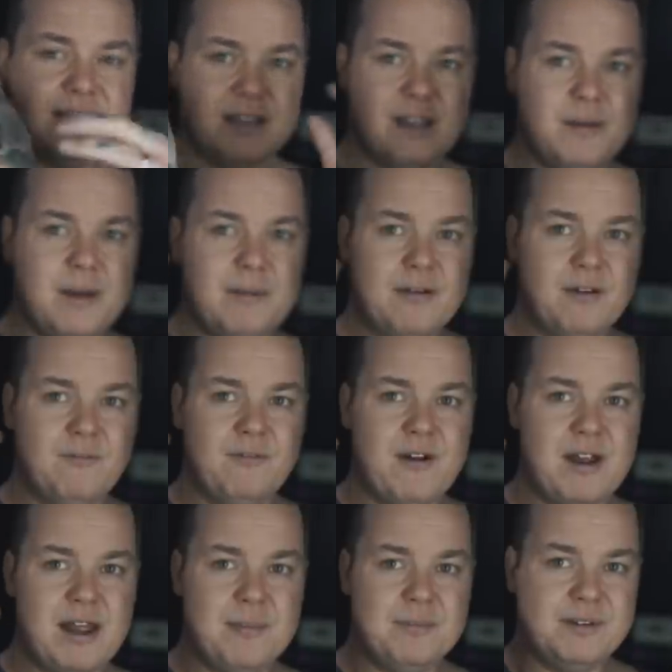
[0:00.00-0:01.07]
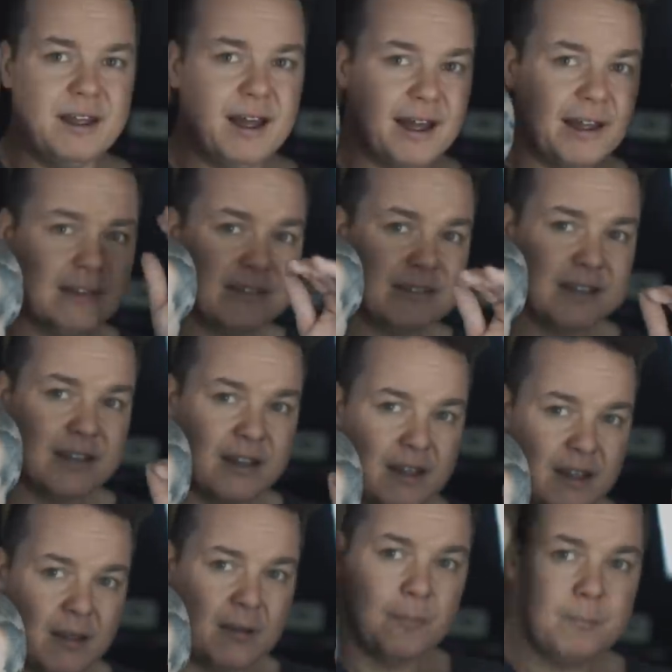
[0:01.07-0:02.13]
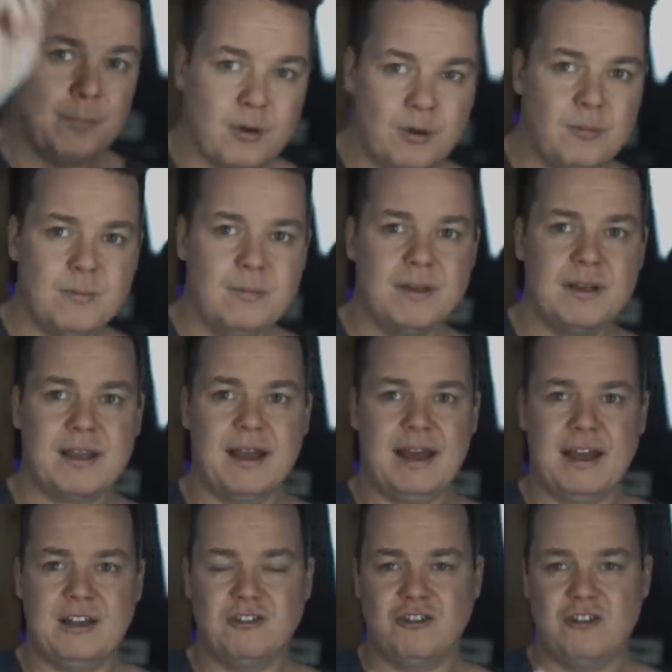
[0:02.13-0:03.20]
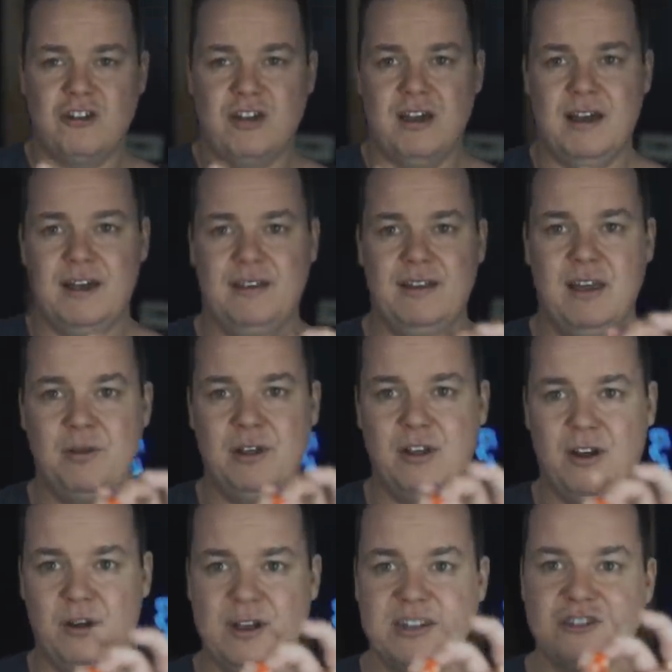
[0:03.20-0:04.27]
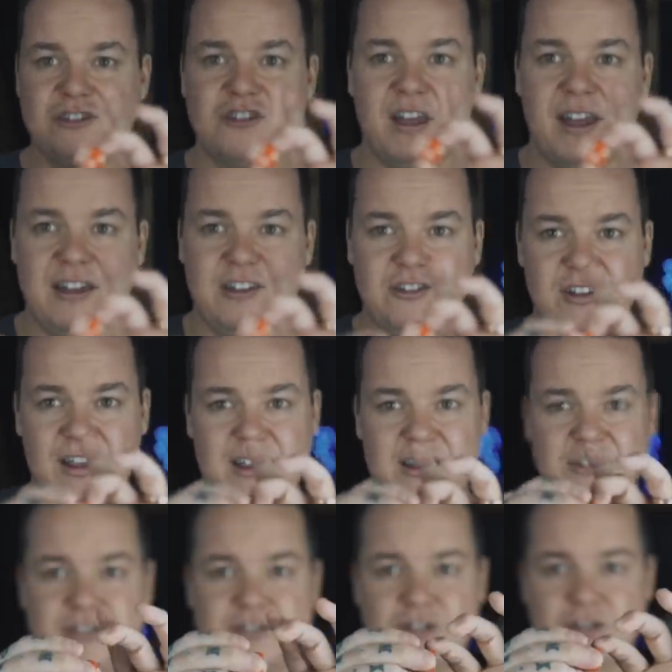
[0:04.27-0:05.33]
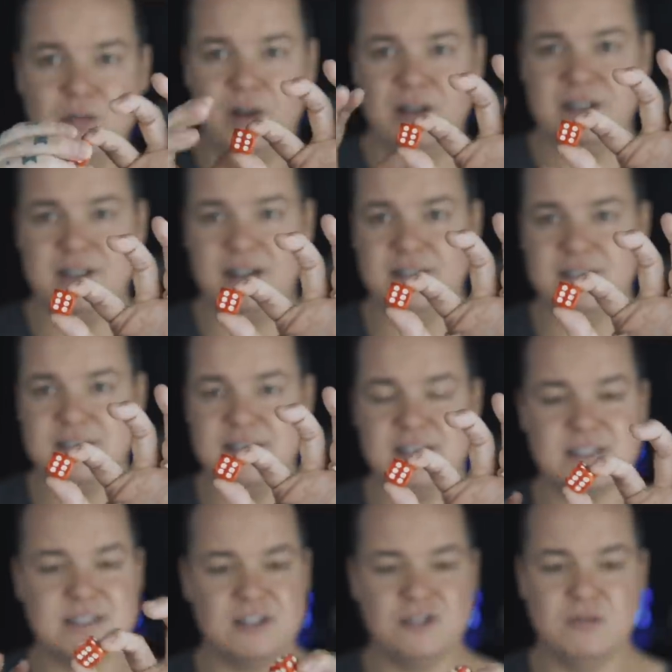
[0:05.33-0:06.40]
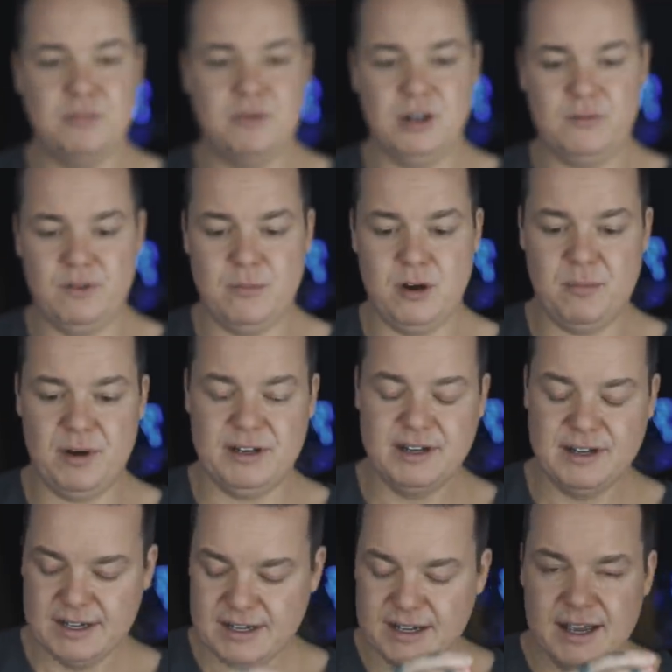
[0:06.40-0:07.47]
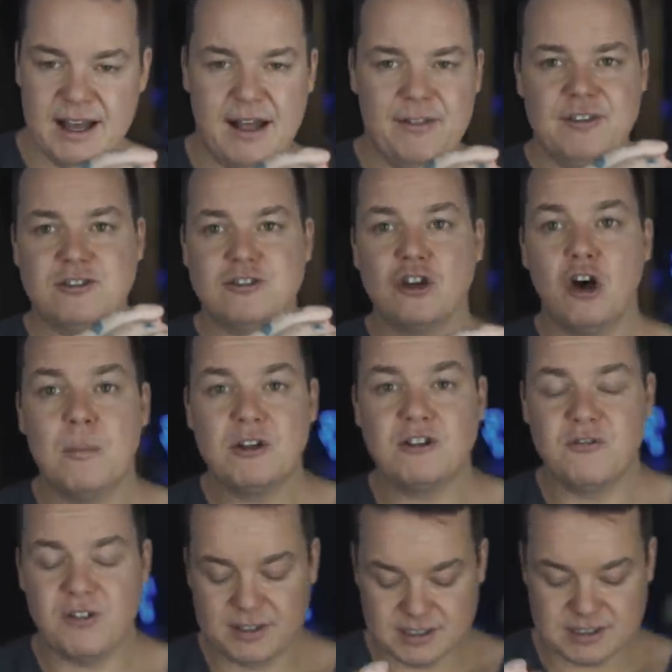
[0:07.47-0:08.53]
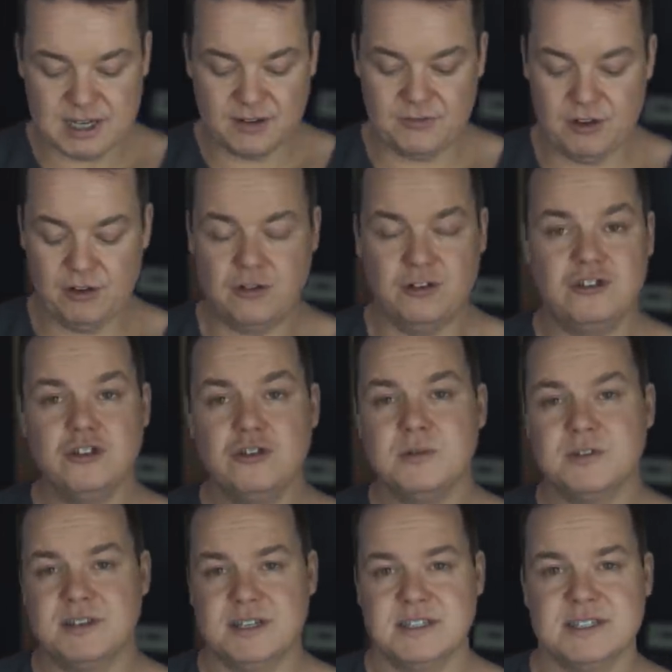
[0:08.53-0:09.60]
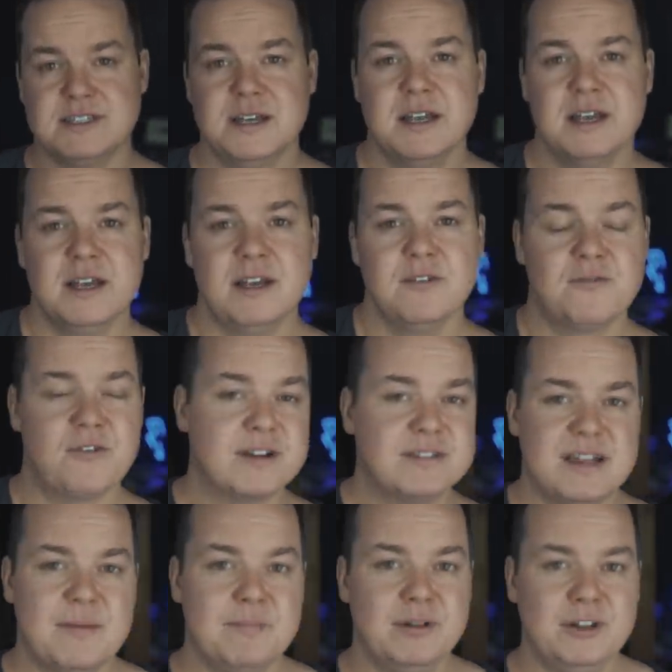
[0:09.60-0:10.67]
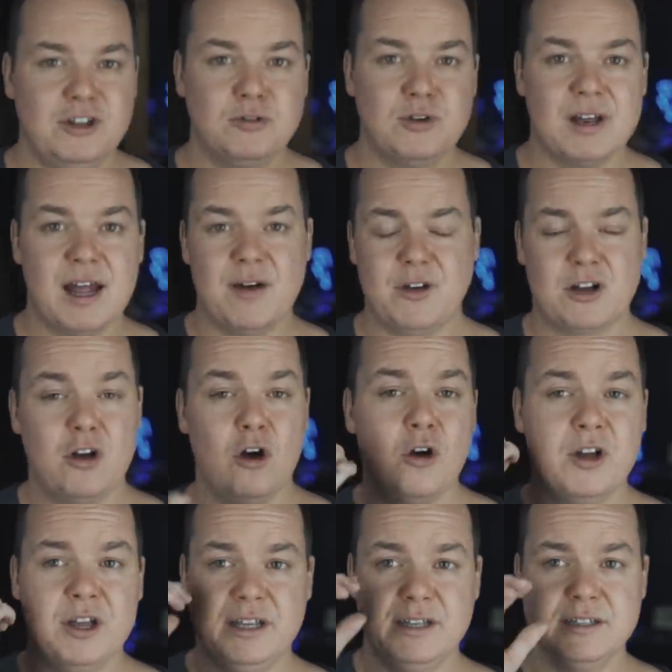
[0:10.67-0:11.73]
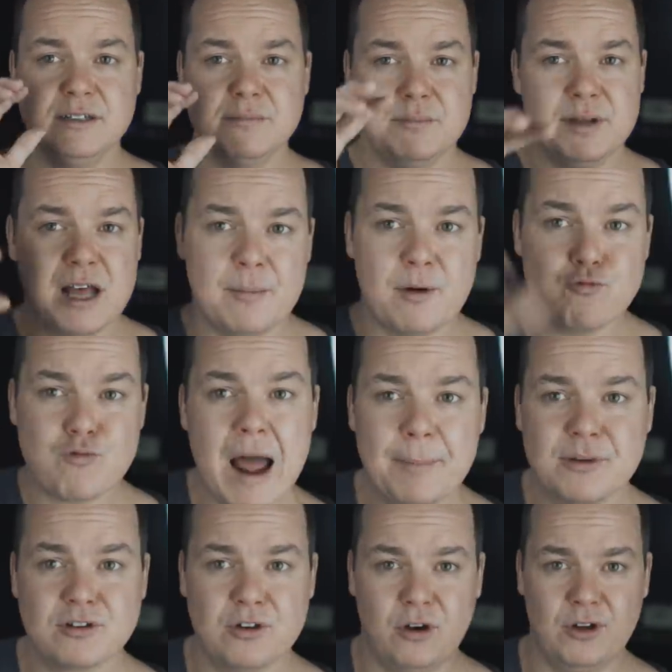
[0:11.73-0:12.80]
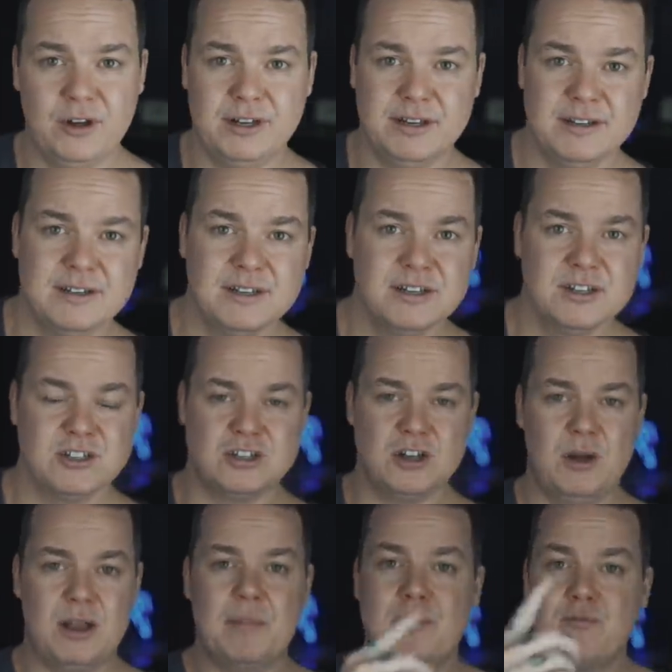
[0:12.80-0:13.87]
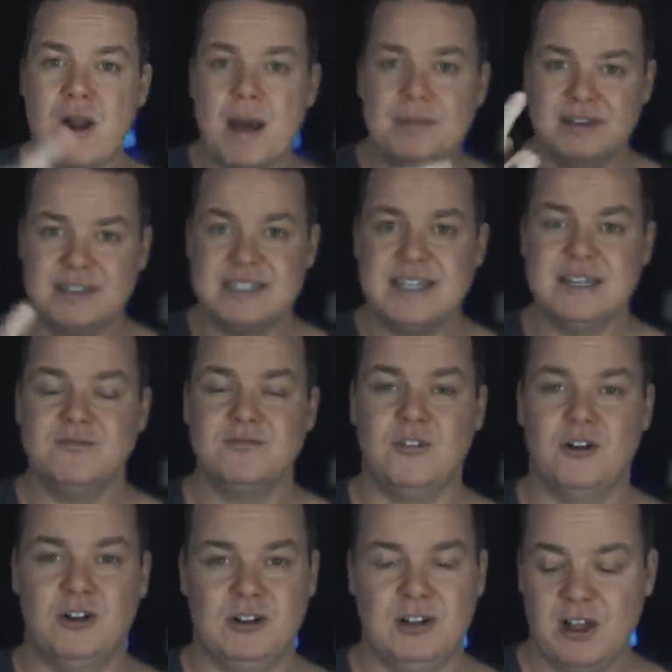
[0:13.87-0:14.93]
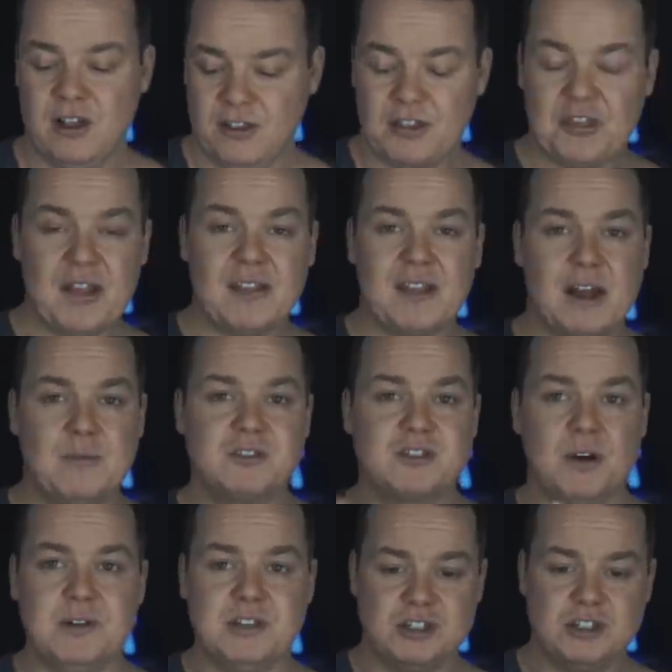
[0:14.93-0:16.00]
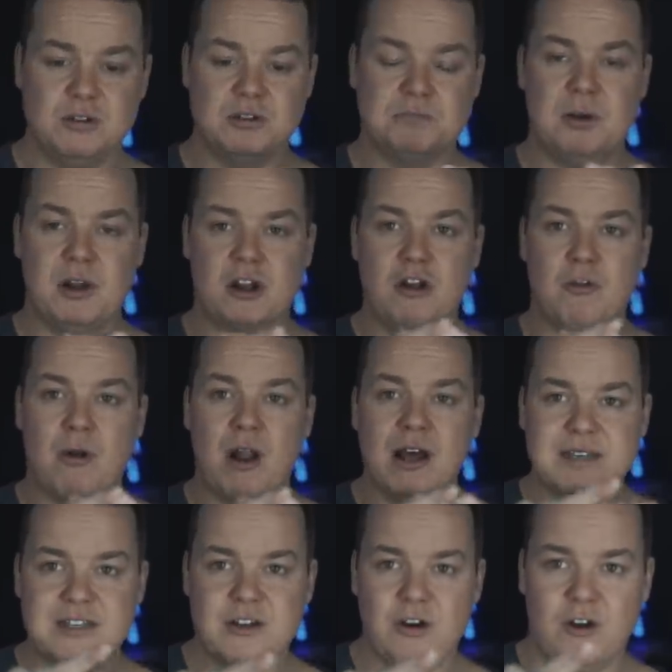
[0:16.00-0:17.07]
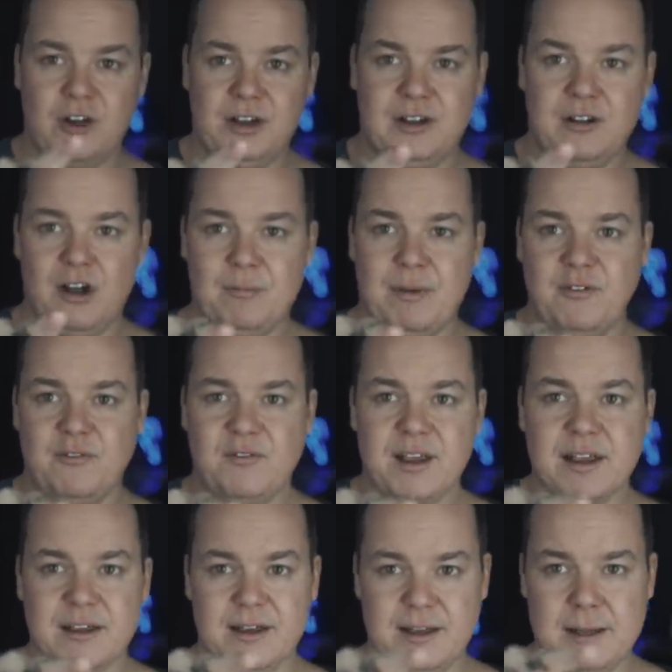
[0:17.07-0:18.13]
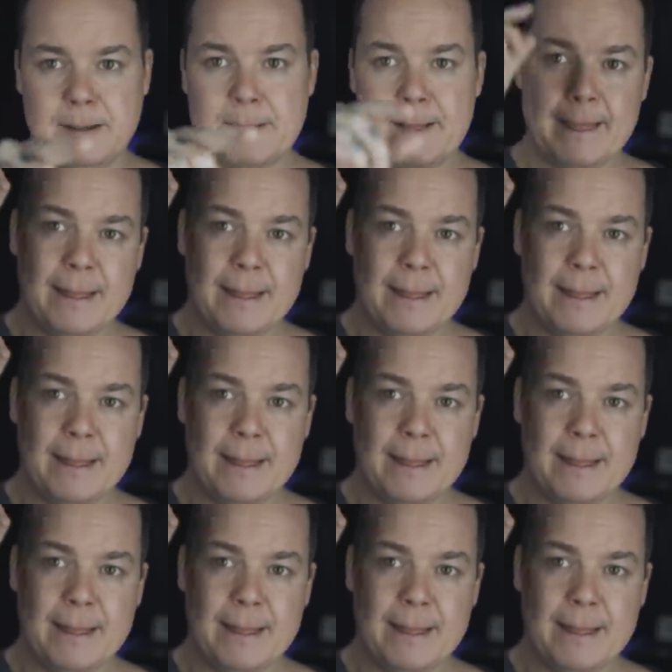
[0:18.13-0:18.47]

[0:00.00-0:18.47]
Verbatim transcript: I come up, I got very empty hands, boom, catch, and there we go, it's changed into a dice. And it's such a beautiful moment. And there's so much fun stuff that you can do with this. For example, you could have a coin become a wrapped coin. So it could be wrapped in tinfoil. The thing that I was going to do was put a karate coin on my finger.